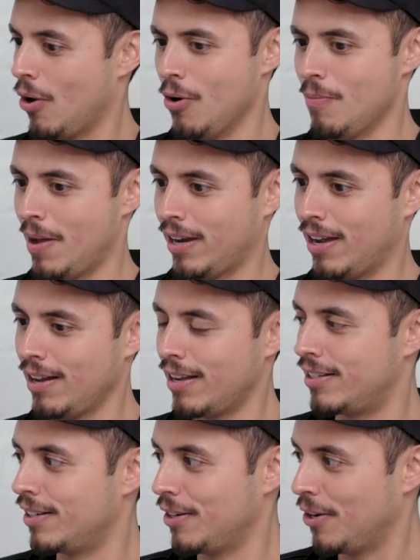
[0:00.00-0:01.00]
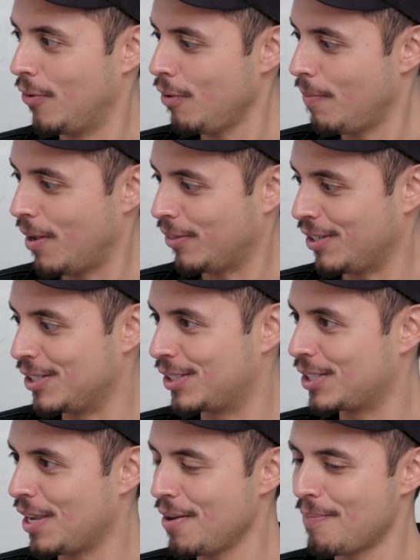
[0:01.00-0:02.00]
oh my God, I didn't know about these
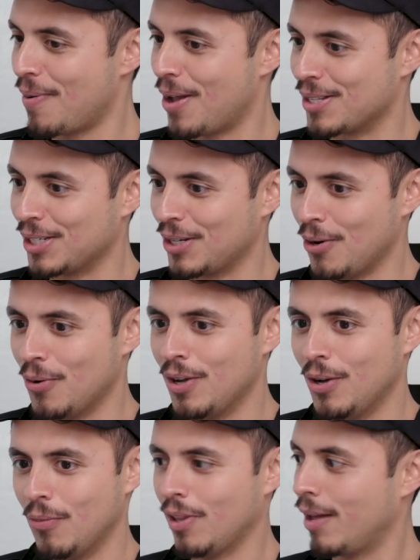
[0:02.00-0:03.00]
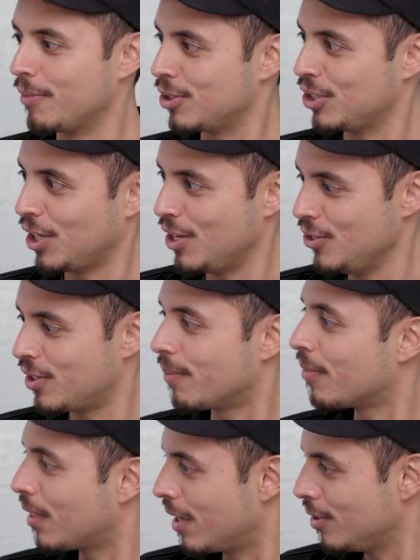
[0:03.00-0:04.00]
tampons. I go, well, I must change them.
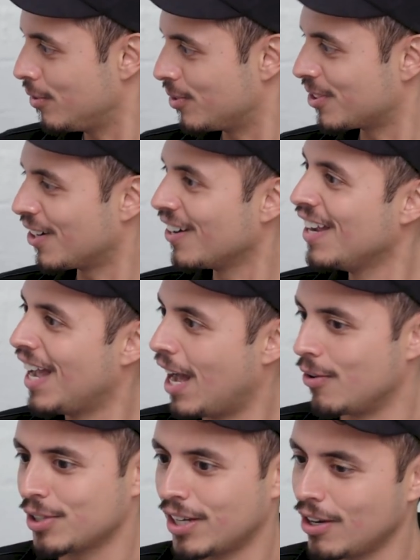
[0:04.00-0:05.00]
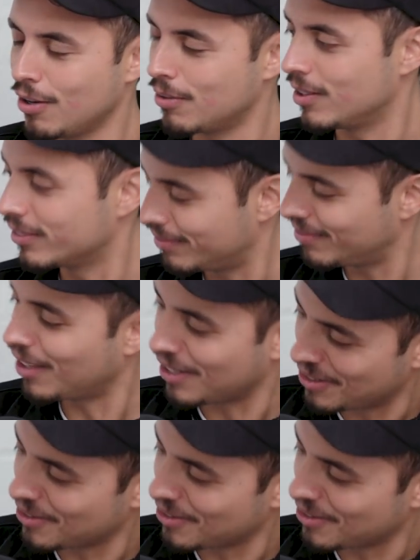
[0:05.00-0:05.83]
Thank you, sir. I was like, oh, well, thank